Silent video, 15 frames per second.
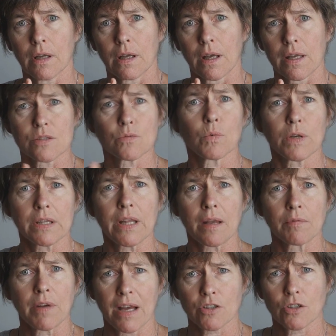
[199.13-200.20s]
as what
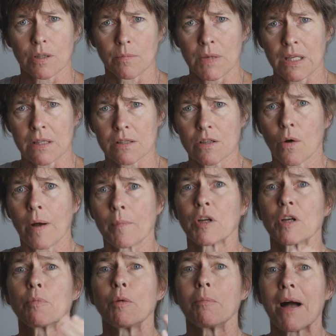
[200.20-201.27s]
that actually means. Oh, I'm going
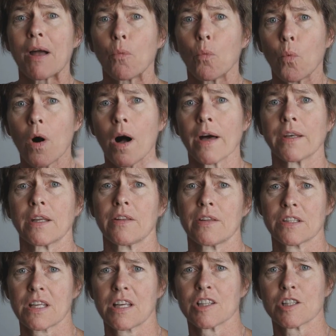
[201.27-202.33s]
to put my 1 in the
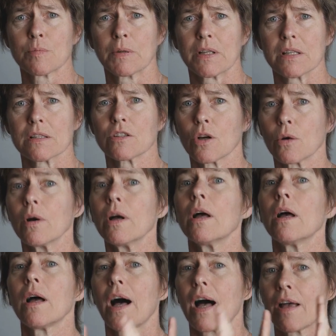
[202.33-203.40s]
tens place. No,
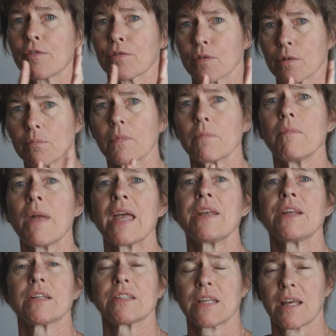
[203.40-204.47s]
I've
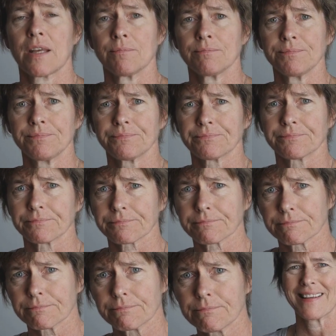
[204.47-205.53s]
made a 10.
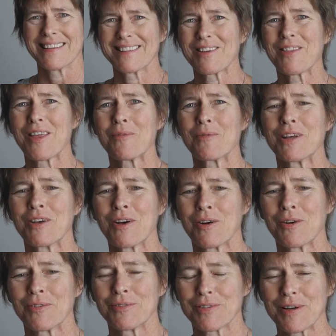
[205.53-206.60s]
So then we
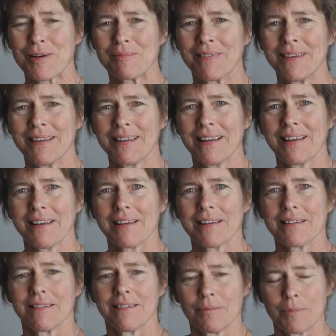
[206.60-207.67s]
go from
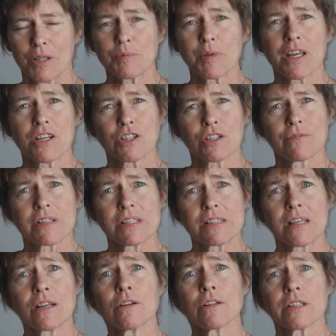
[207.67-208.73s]
multiplication of a
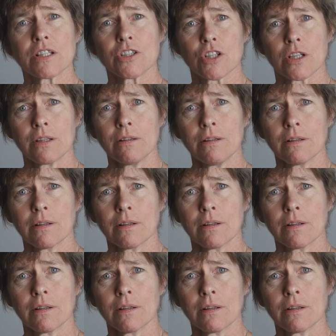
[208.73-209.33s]
single digit